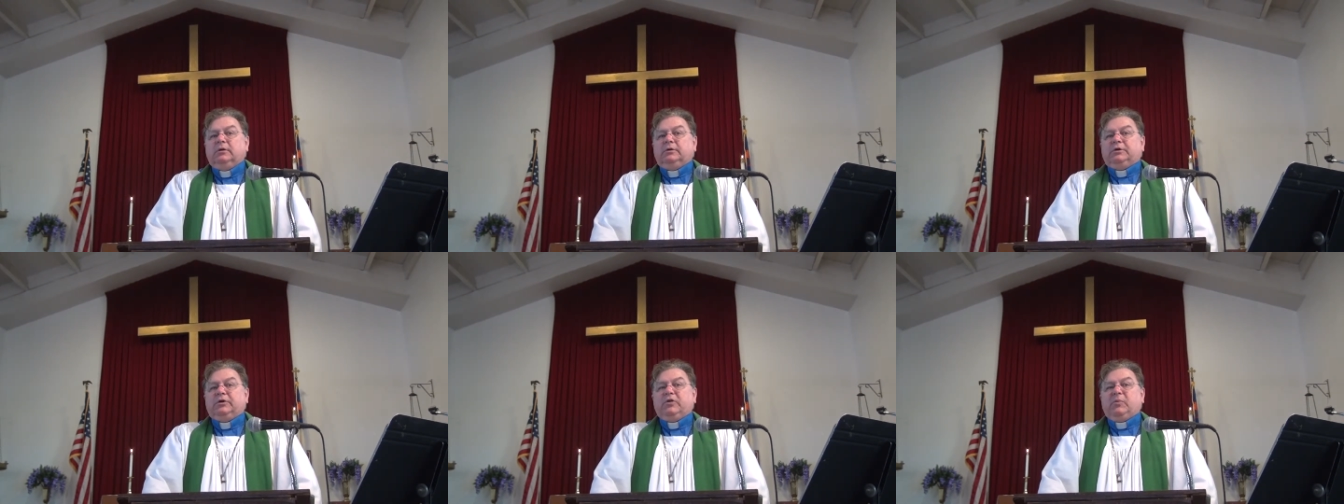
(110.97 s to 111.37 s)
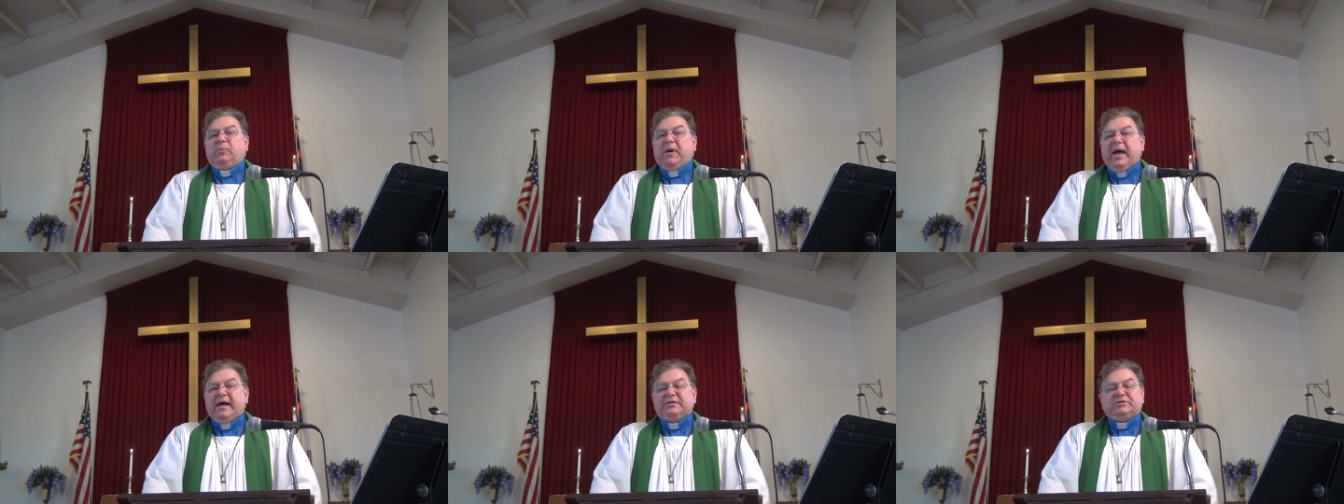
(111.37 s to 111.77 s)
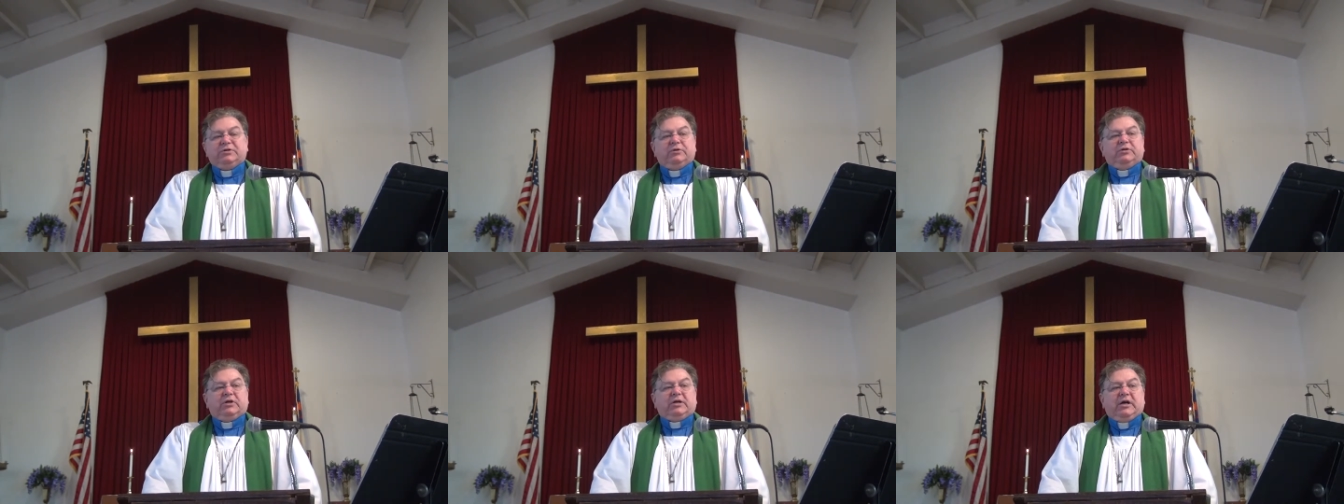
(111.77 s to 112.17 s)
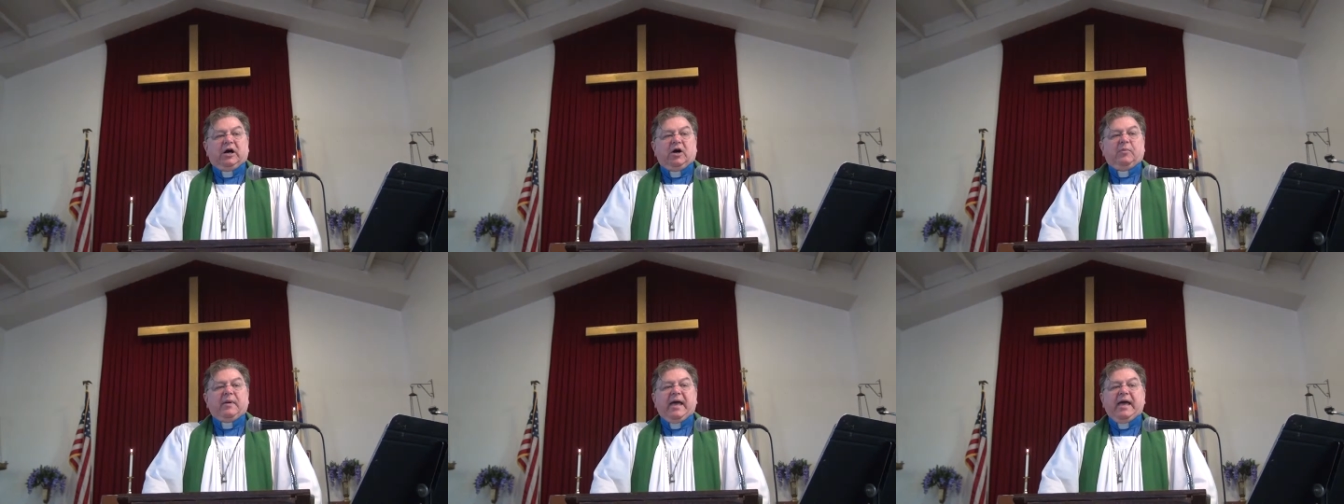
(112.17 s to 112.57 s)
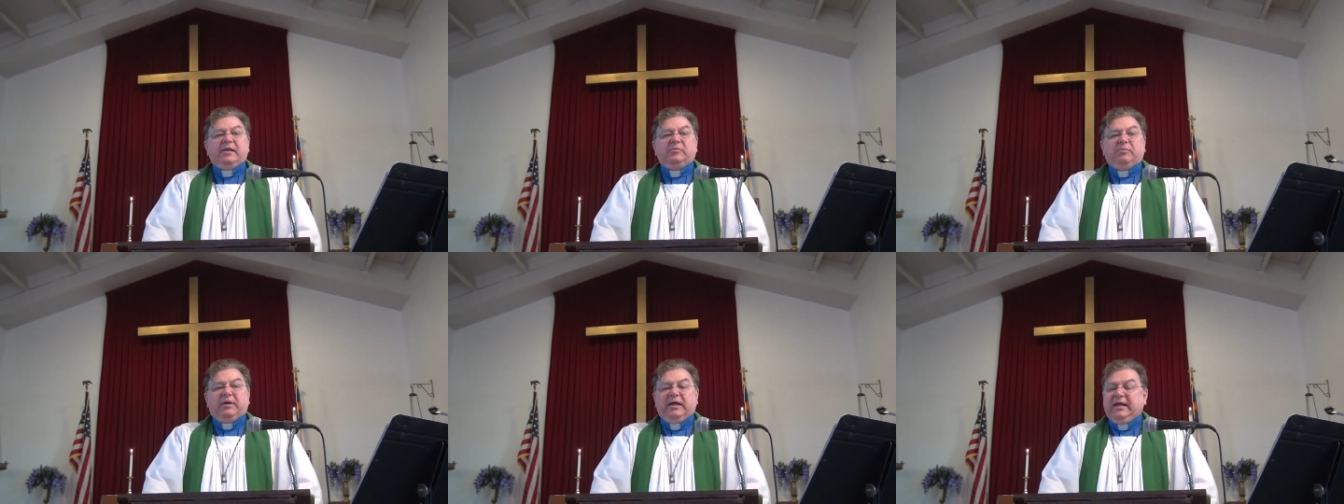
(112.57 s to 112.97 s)
to the pastor to come
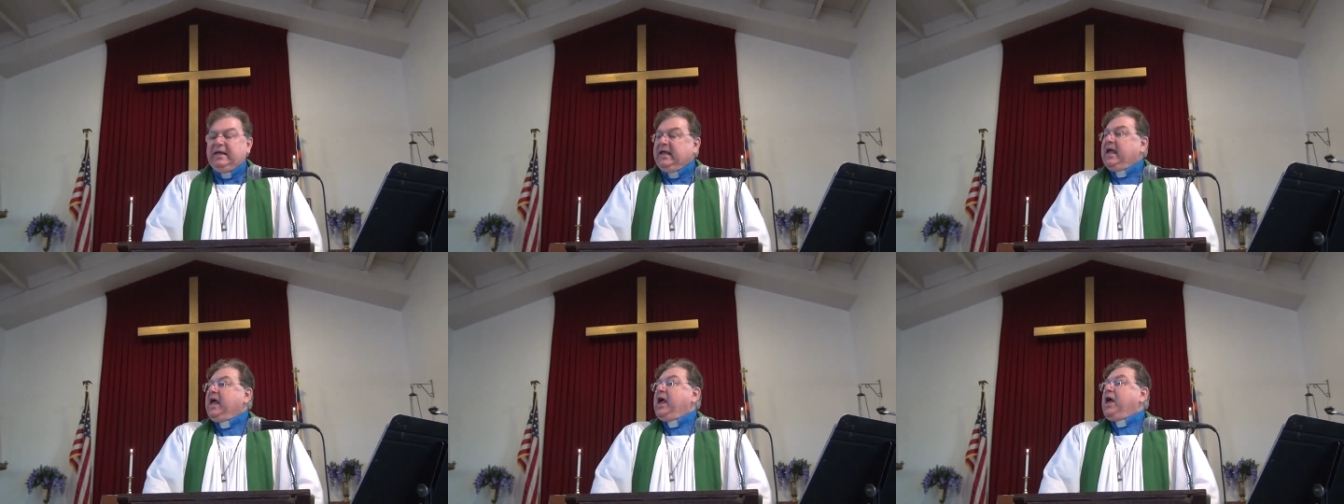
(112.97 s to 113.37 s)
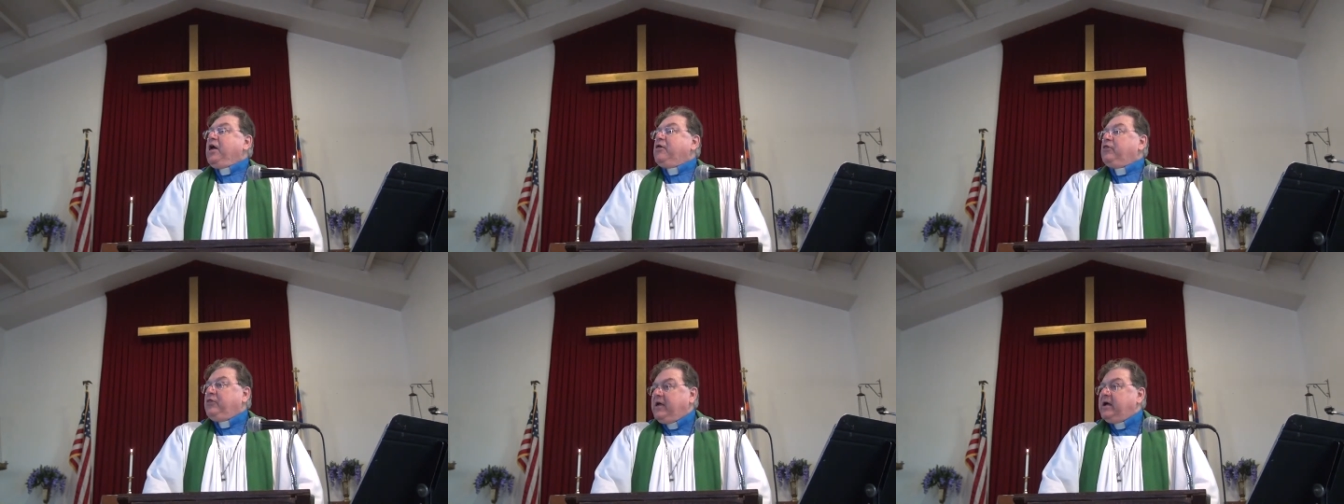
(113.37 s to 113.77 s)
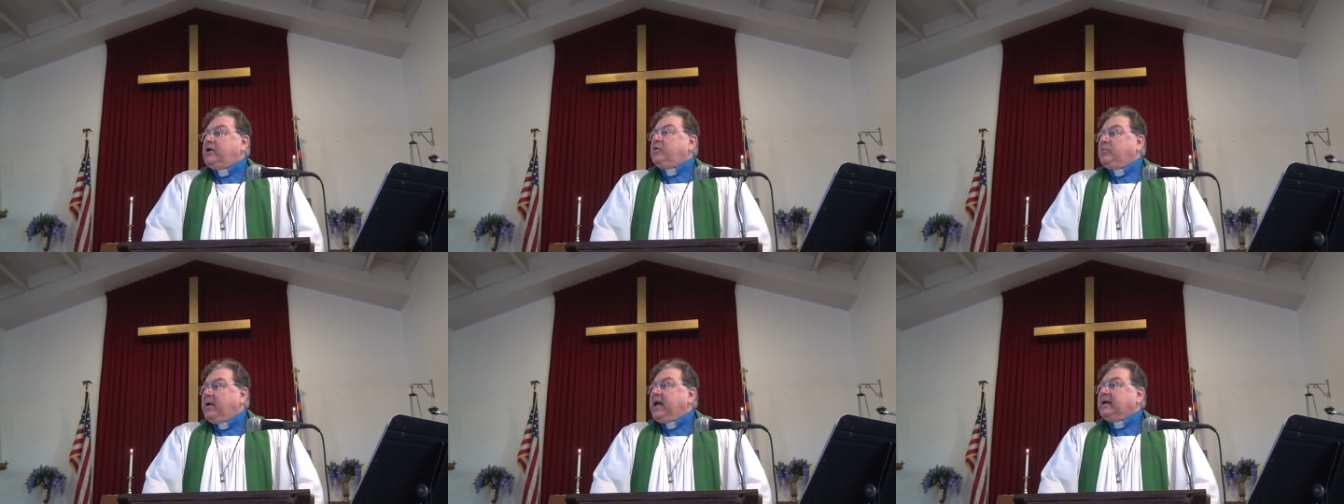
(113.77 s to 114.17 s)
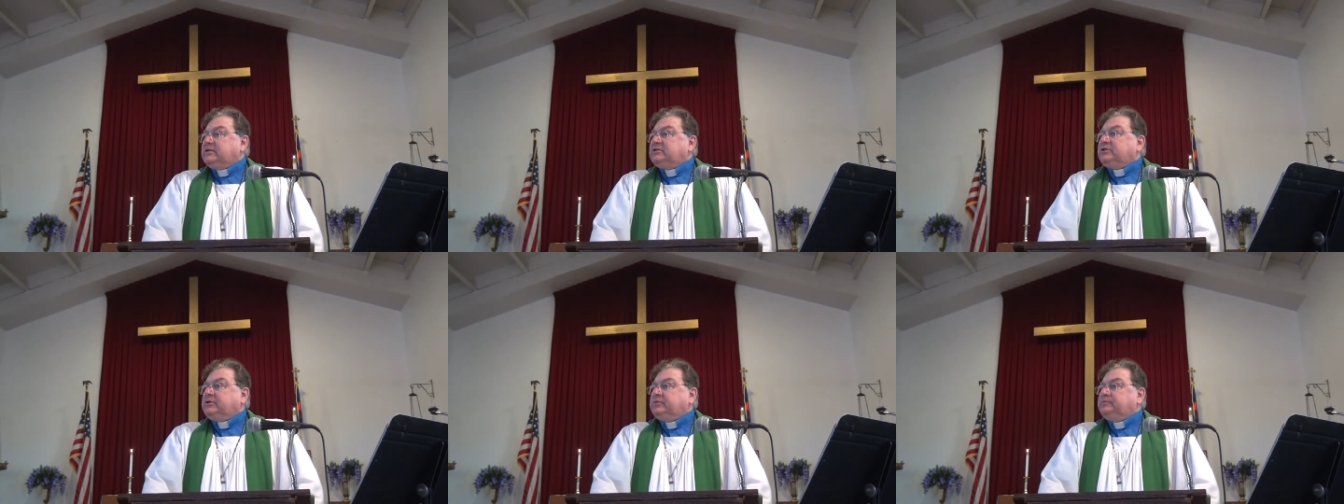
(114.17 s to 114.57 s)
and be their pastor.